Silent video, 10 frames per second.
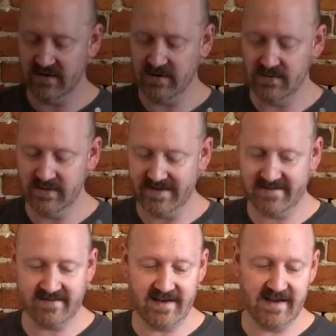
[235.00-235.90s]
So
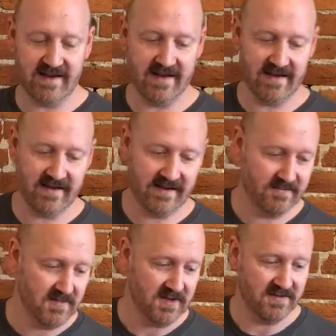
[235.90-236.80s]
let's
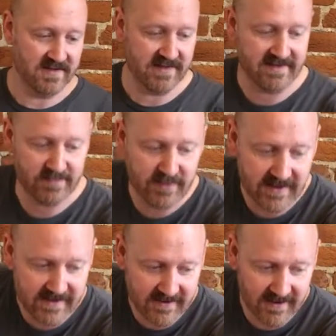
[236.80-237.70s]
say this
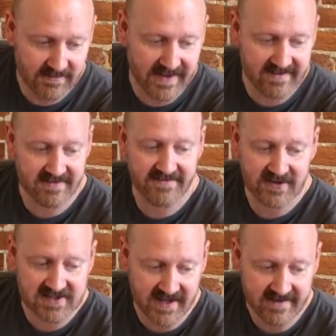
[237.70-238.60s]
player makes the
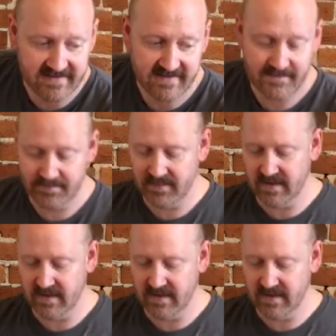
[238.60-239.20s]
first guess.